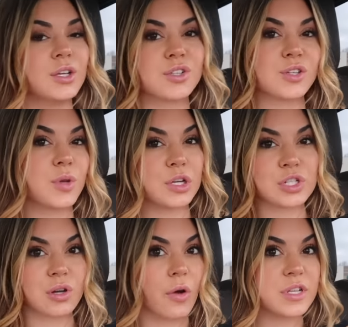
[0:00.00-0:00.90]
So that's why you
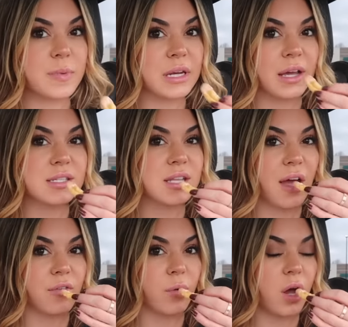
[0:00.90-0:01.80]
should always be nice to
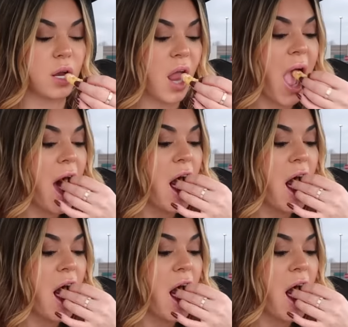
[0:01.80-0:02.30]
everyone,